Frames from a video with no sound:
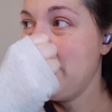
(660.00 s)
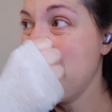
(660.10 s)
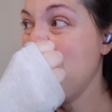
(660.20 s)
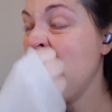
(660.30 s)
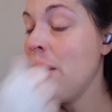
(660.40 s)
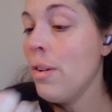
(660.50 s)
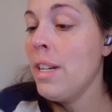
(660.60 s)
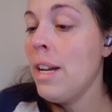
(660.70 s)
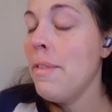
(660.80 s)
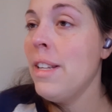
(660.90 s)
don't even know what
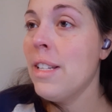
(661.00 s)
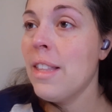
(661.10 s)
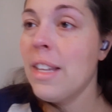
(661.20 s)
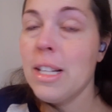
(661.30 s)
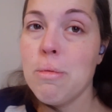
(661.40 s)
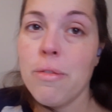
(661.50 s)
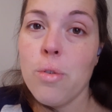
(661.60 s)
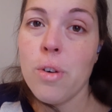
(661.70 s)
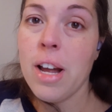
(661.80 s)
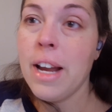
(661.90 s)
time it is. I think it's
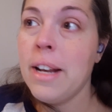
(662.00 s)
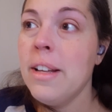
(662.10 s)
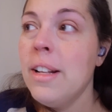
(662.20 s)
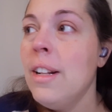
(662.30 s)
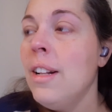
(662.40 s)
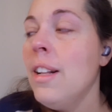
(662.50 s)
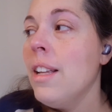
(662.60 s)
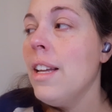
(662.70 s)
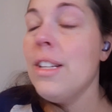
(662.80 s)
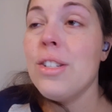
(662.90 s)
before 9,
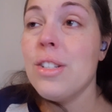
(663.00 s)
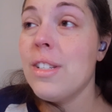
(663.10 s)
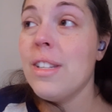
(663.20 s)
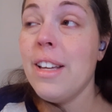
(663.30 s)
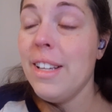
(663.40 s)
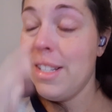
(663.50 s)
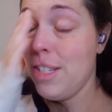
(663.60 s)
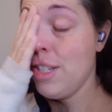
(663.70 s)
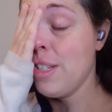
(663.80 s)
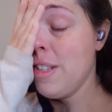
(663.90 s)
and it's just
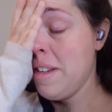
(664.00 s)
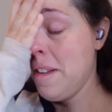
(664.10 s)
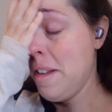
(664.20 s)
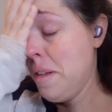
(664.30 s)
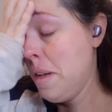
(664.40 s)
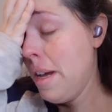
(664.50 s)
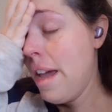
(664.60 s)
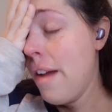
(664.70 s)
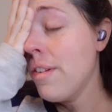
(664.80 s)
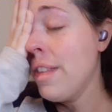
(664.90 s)

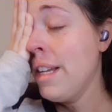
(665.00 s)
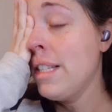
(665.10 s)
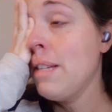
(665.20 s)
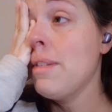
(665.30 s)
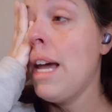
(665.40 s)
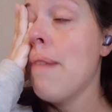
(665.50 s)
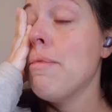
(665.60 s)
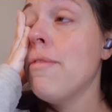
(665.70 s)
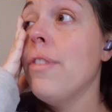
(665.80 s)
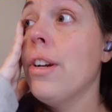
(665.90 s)
everything seems to
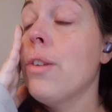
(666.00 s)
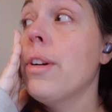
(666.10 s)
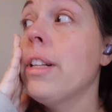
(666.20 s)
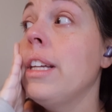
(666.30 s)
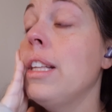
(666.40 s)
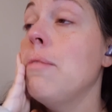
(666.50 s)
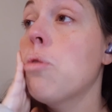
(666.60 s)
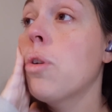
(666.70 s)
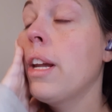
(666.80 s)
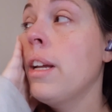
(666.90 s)
happen very quickly in the
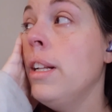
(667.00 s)
morning.